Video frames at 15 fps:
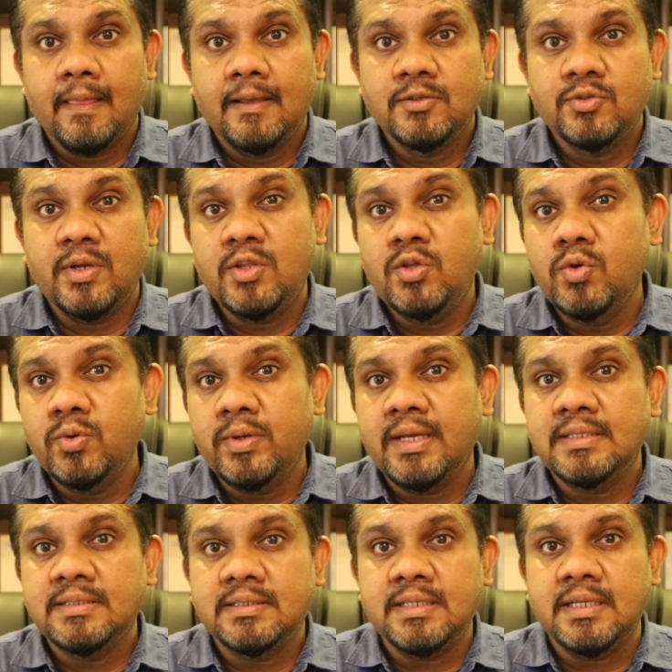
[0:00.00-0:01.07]
so that you
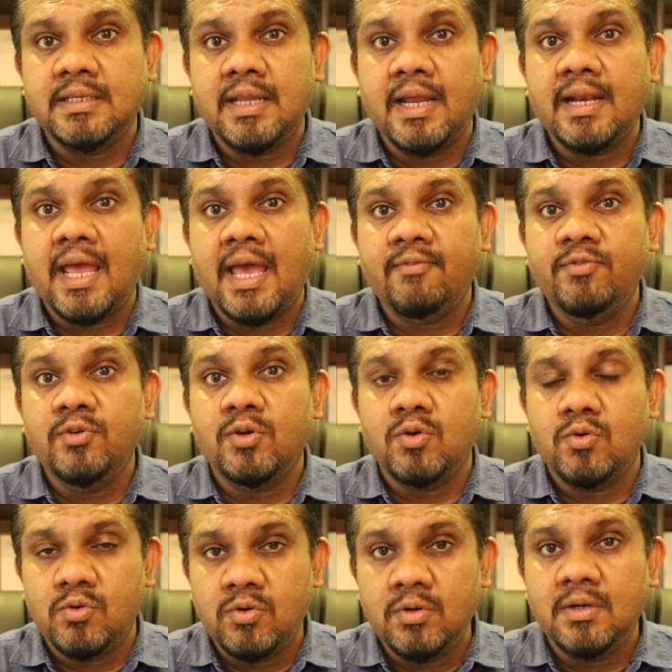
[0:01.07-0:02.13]
can sit and have your
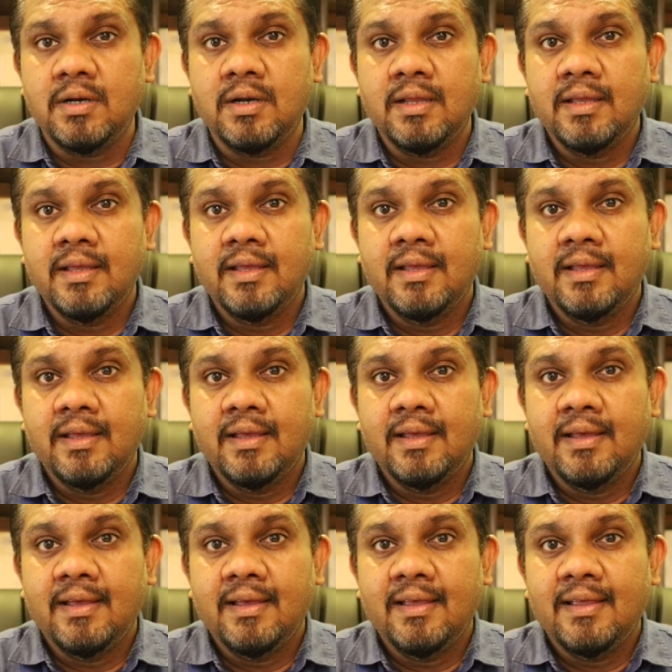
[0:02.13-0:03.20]
own
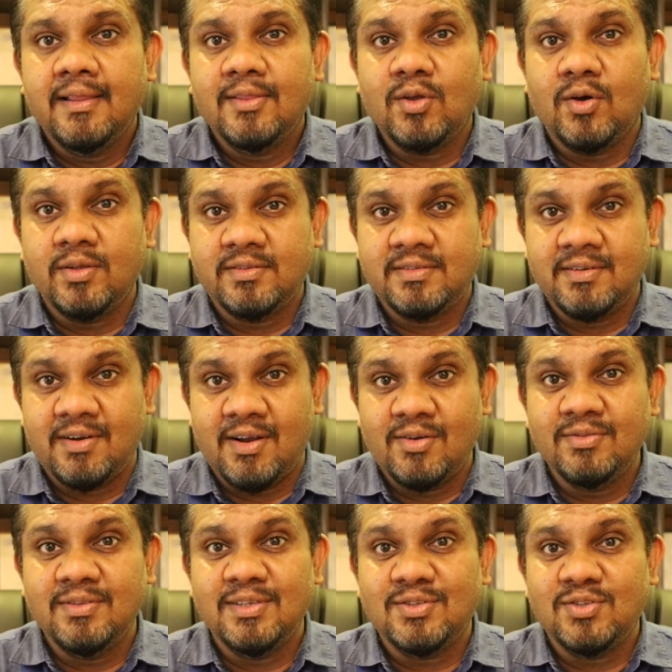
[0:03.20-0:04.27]
thoughts
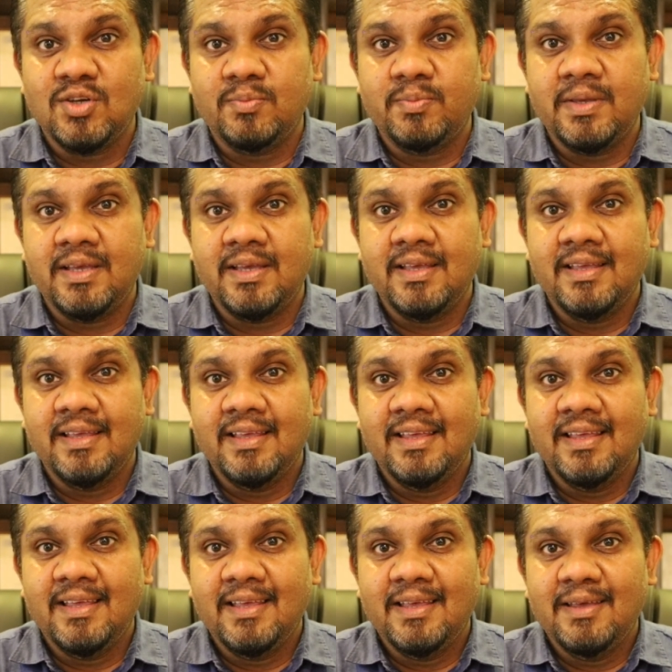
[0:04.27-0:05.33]
around this topic.
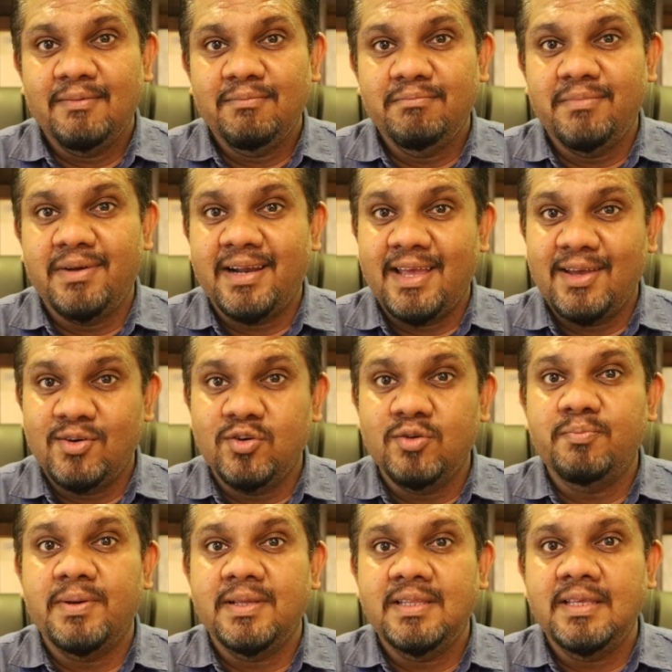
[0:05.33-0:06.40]
But I
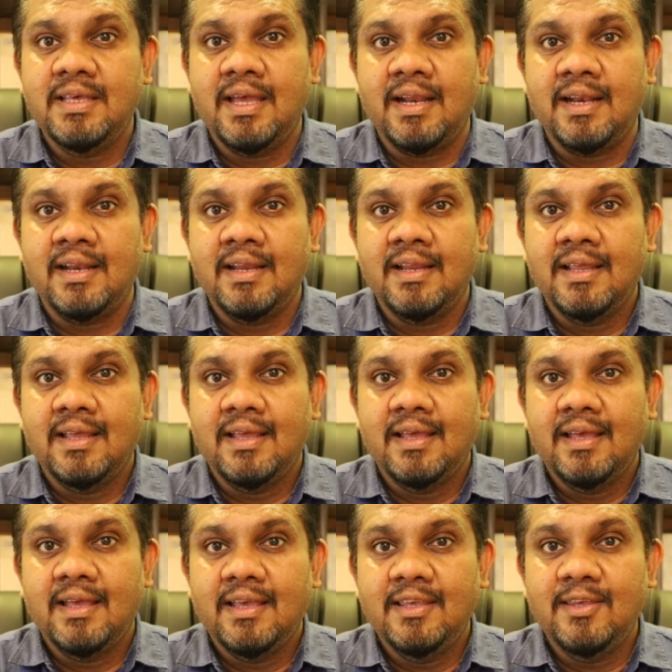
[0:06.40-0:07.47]
hope at the end
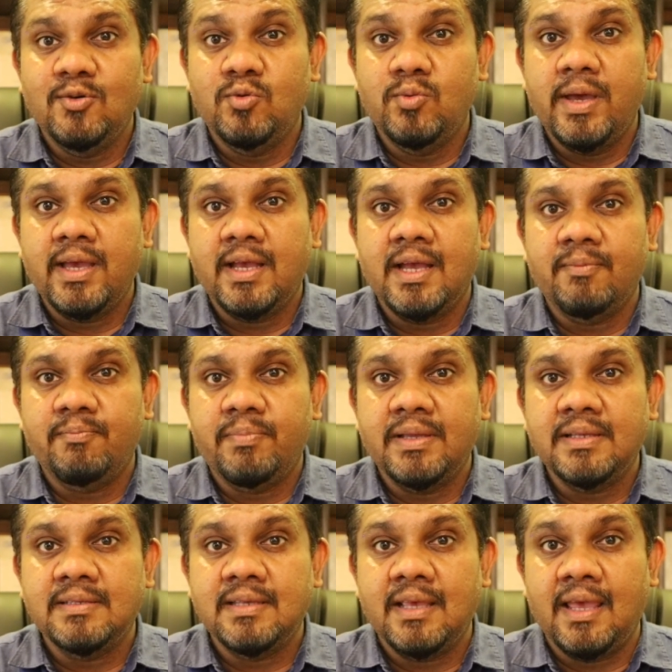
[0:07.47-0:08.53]
you wake up
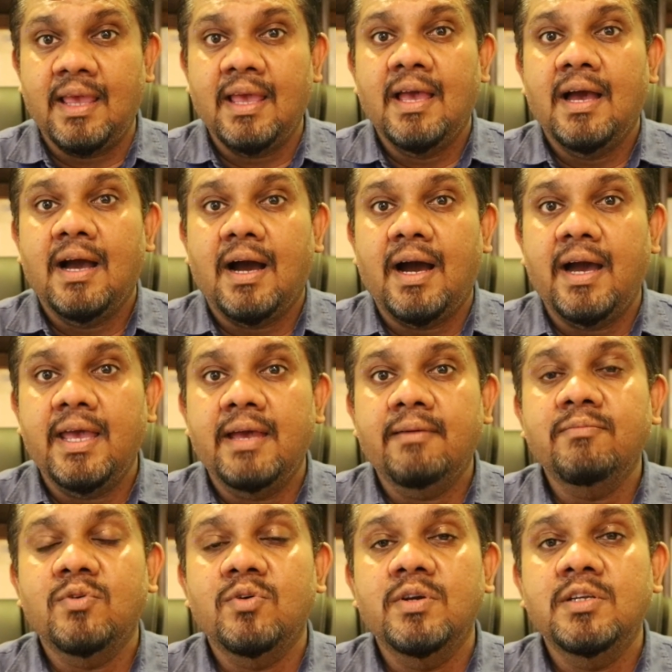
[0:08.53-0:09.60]
and say, I
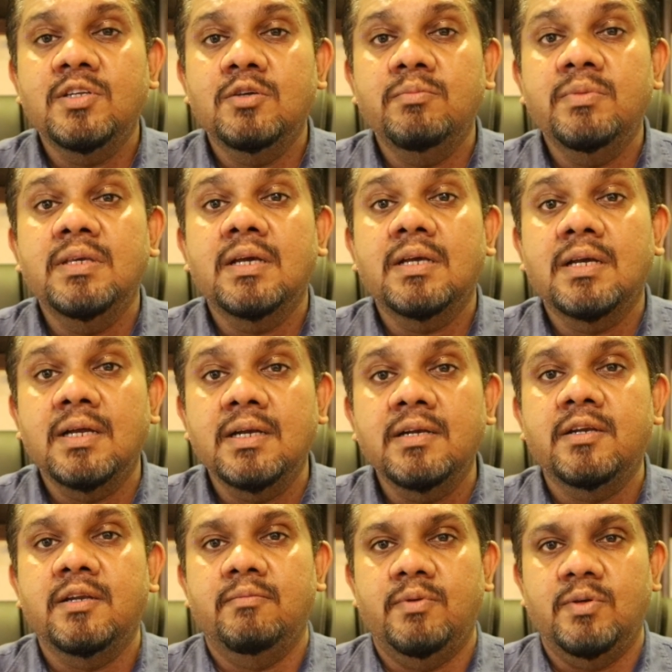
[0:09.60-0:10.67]
am going to be a
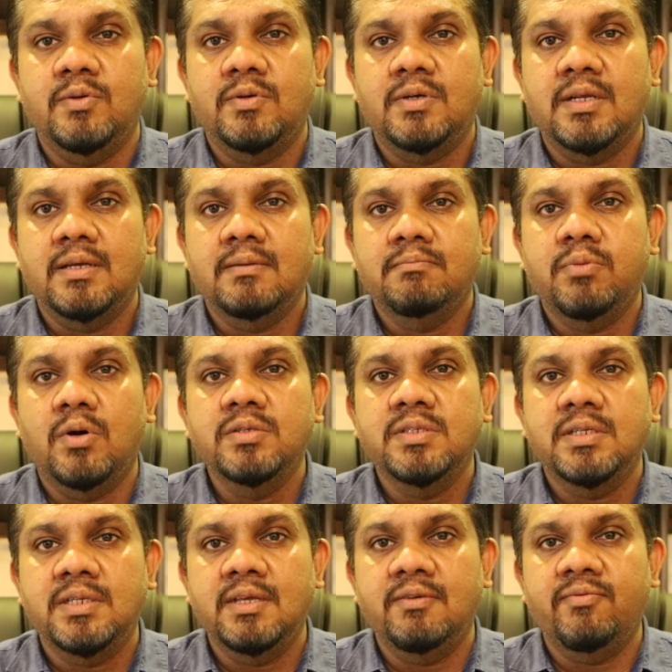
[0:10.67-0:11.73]
contributor
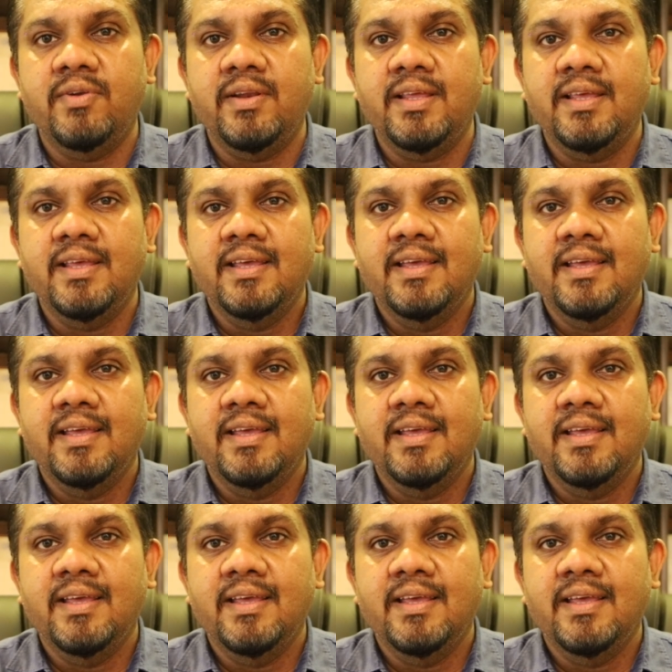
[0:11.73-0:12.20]
positively